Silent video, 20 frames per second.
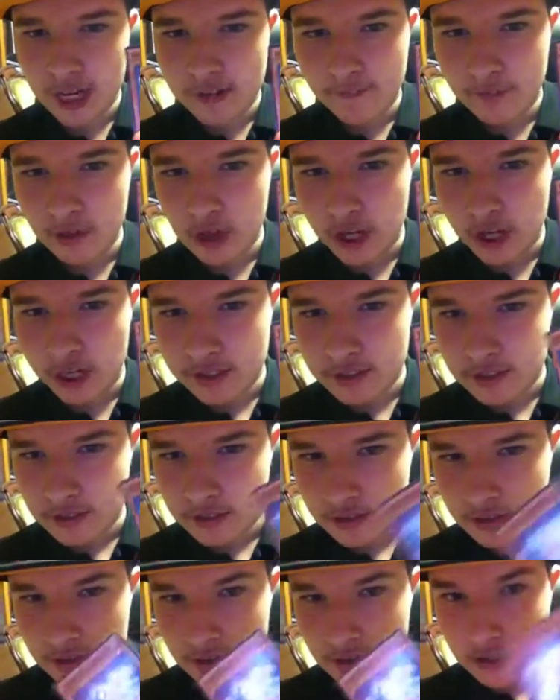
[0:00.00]

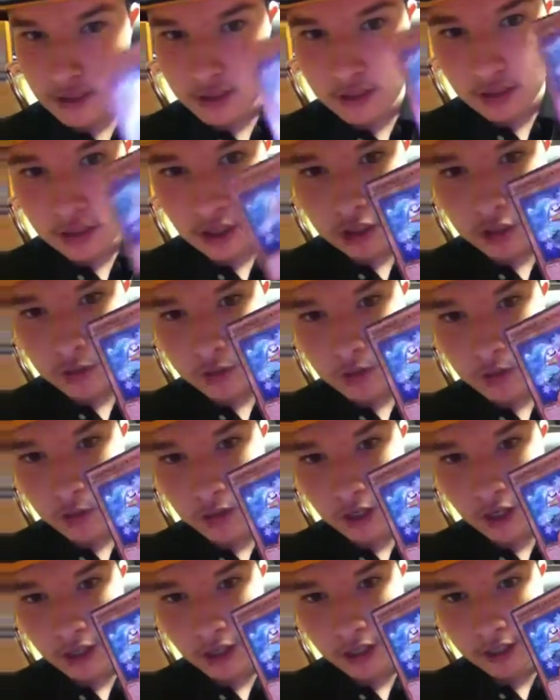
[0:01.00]
Frost. This is also a new
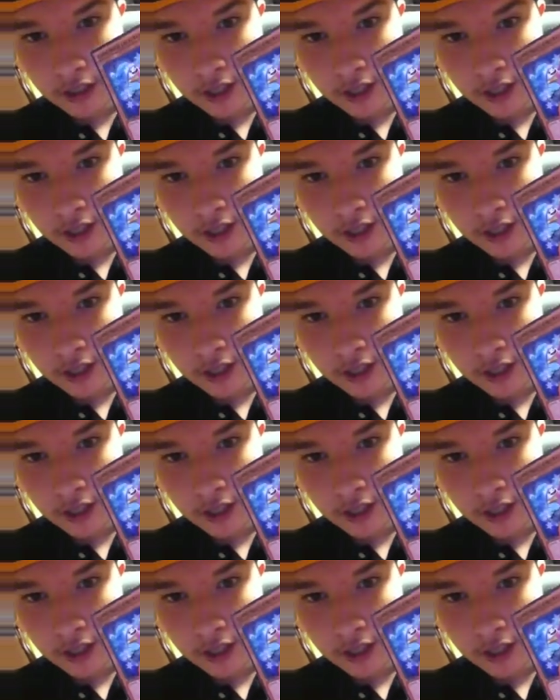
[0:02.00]
card I